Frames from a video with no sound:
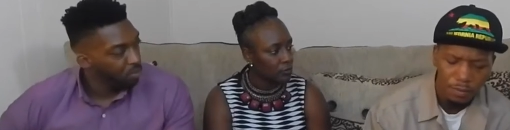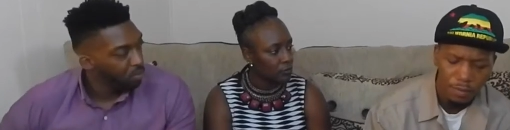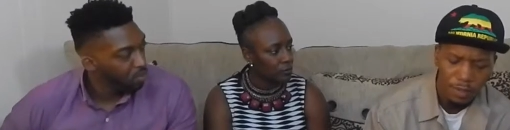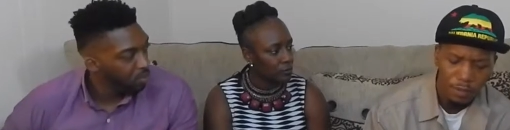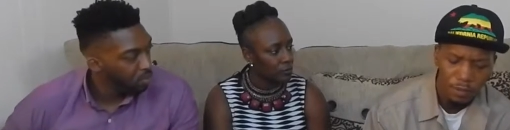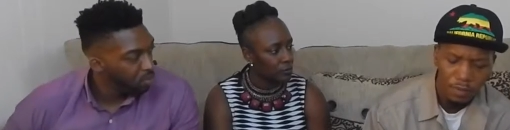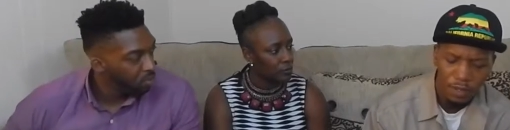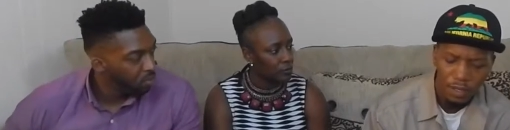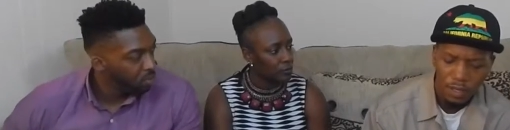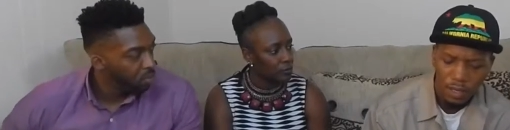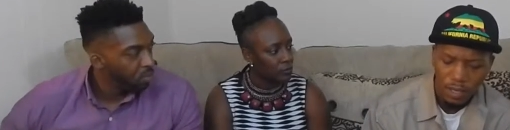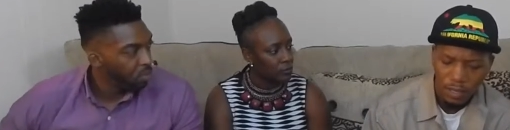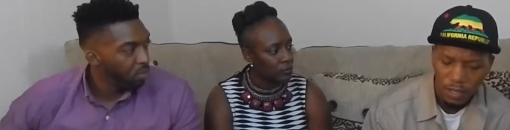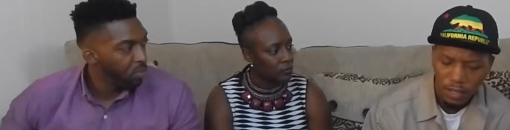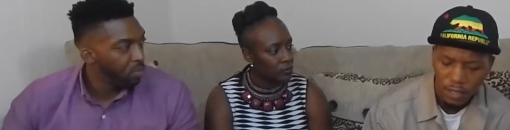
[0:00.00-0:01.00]
Speaker 1: been with
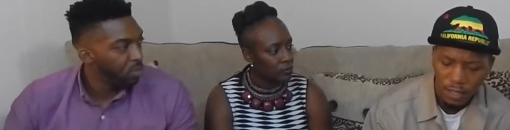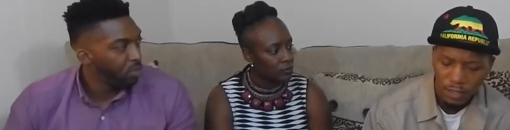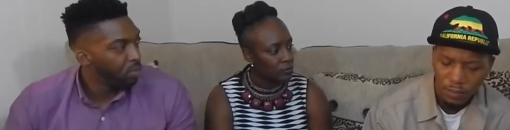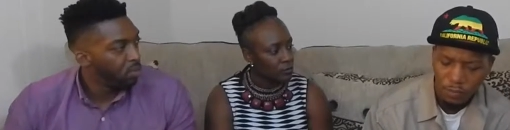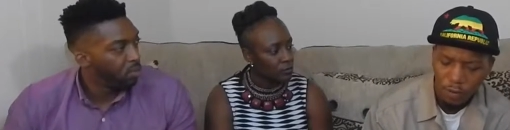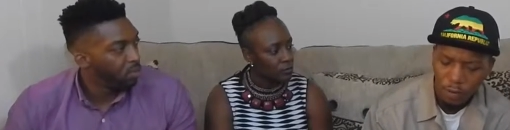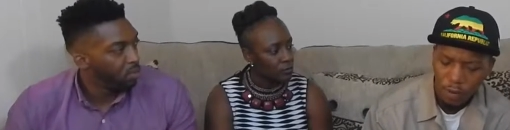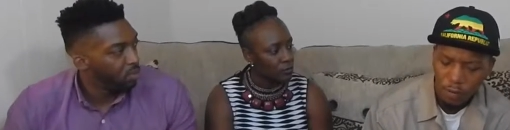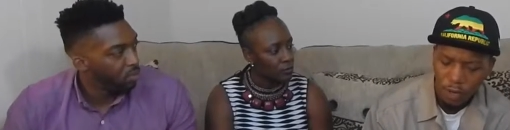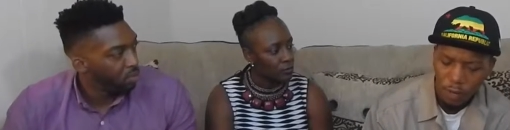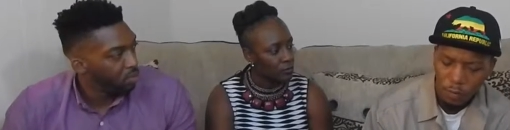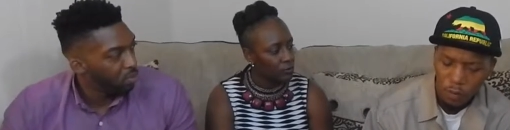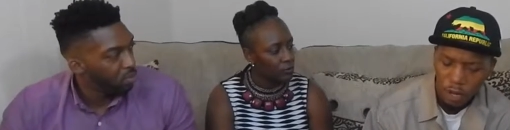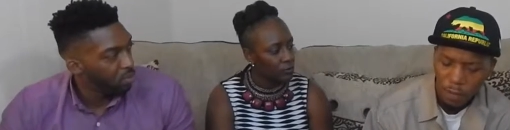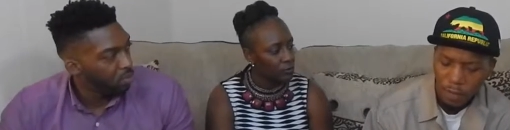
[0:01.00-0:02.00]
a Caucasian woman or a
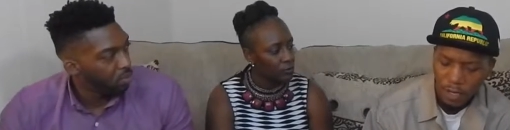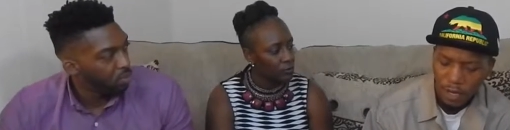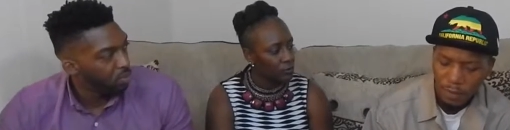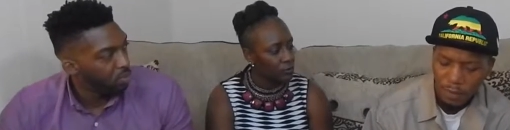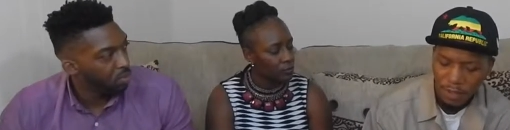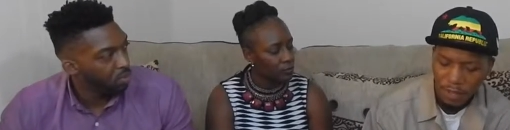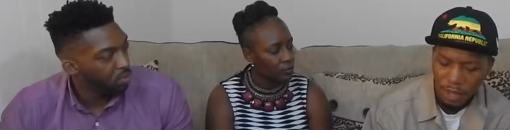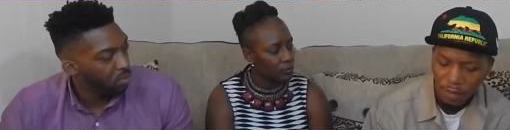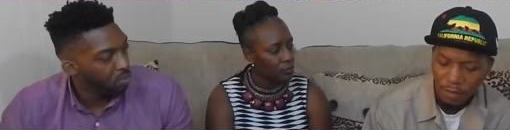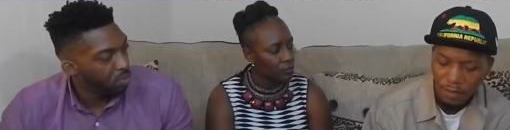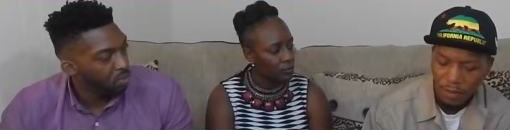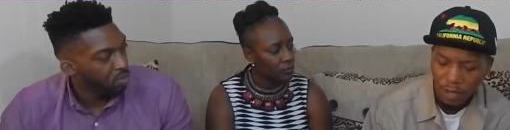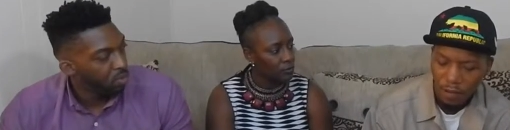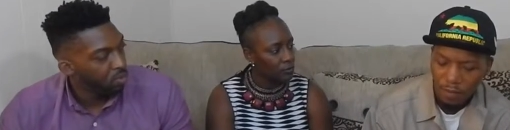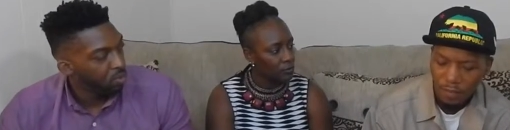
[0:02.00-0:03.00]
white woman. I mean, I
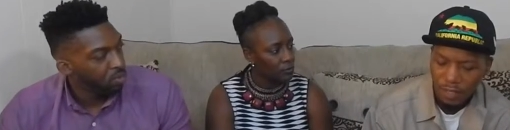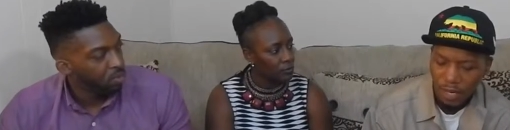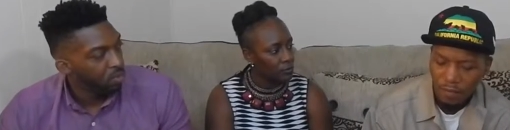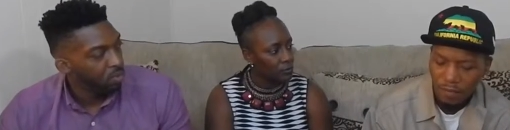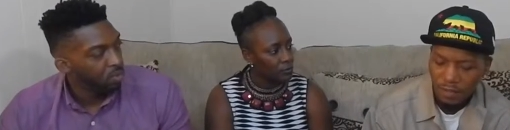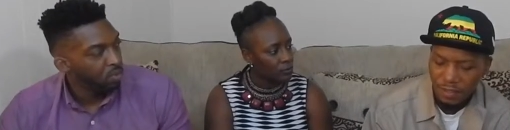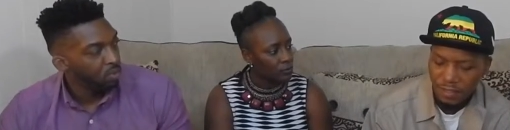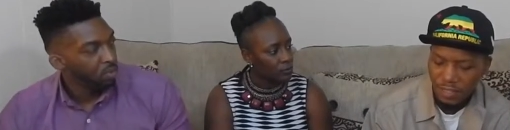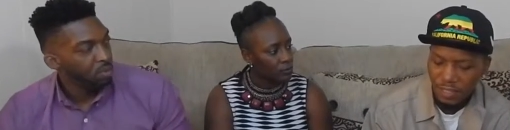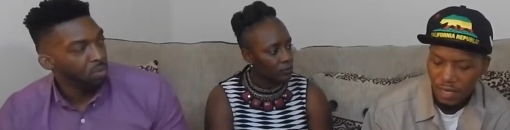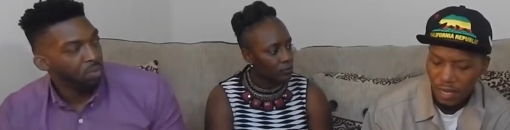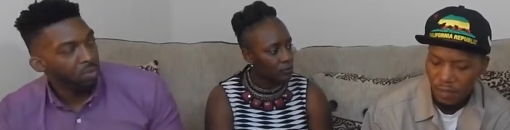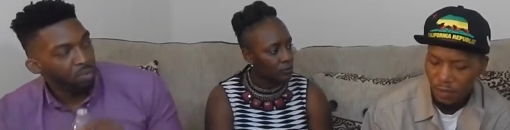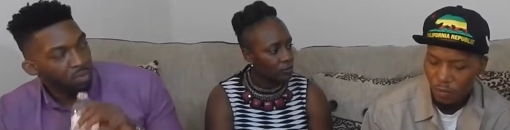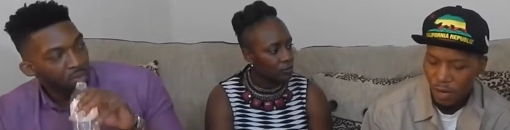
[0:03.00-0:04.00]
would, I would definitely
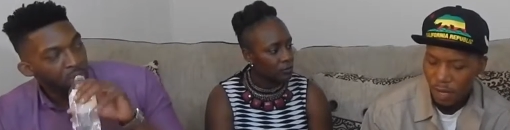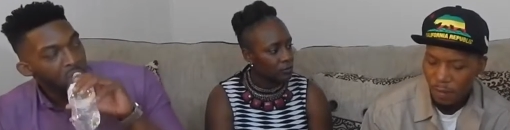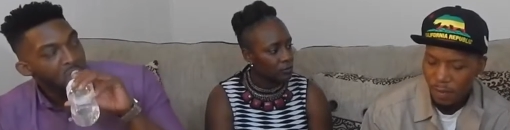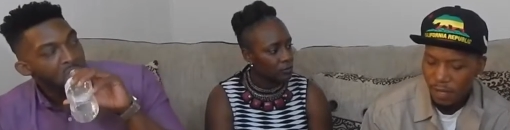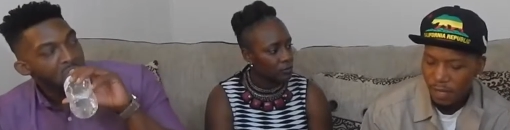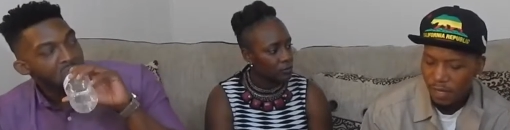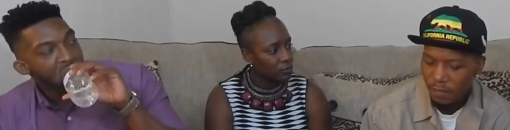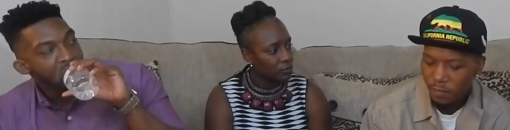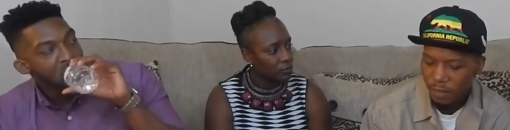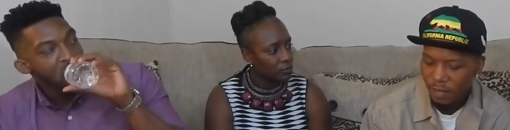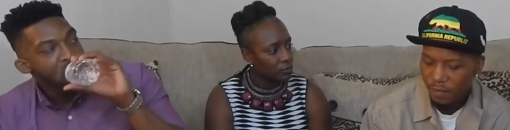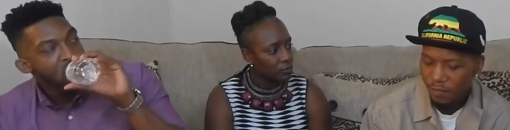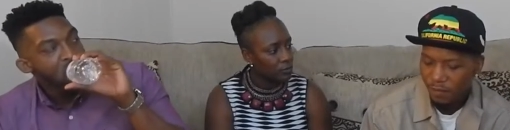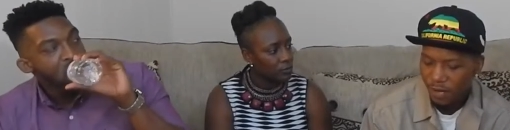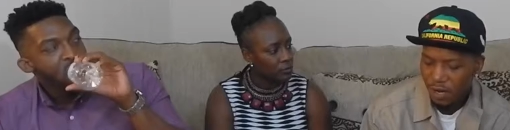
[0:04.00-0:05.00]
see other white men as
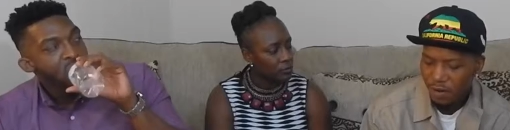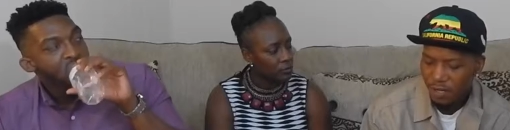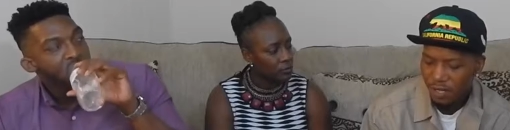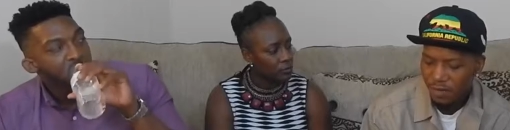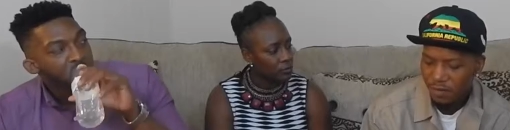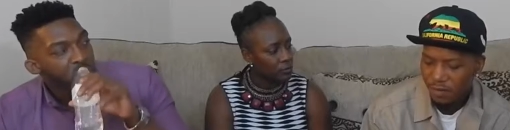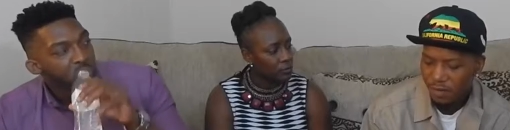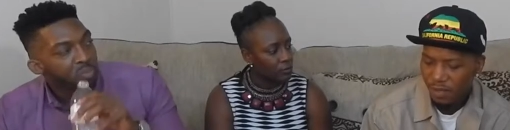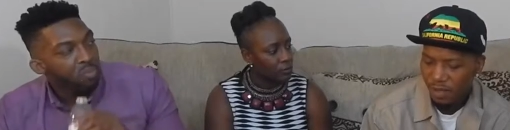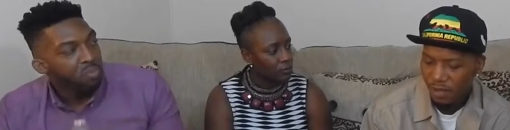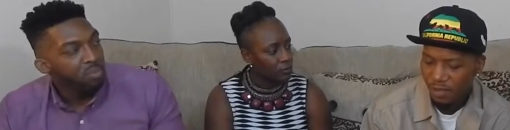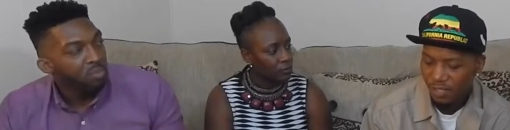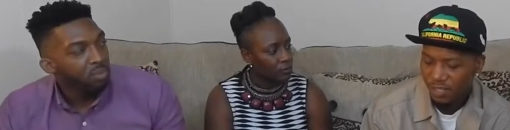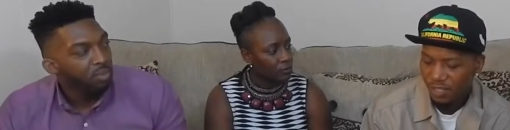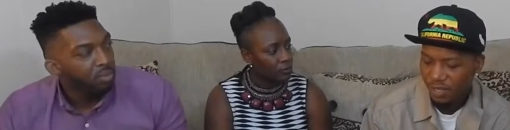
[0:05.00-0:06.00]
being very
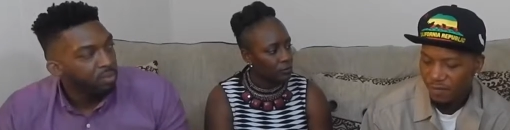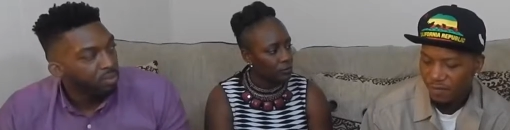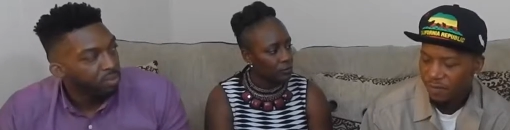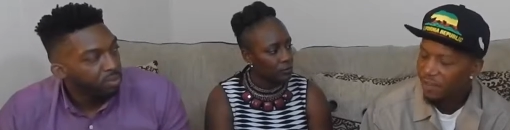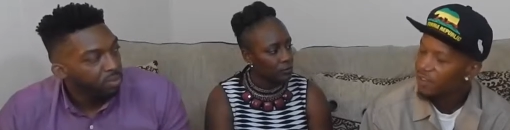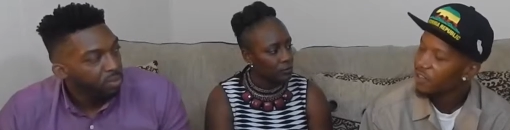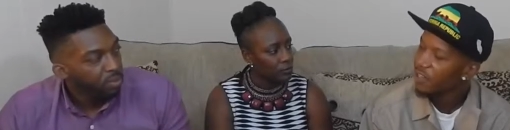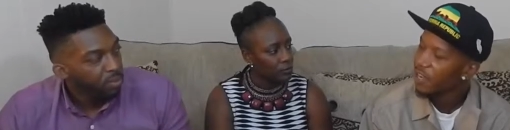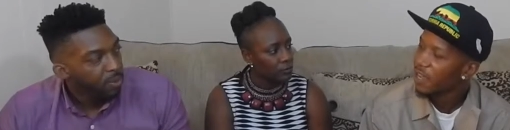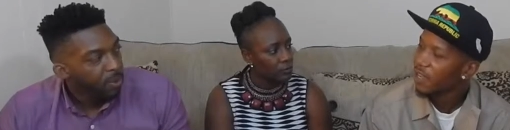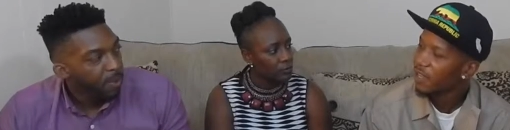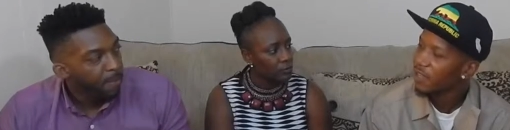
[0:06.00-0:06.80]
just inferior.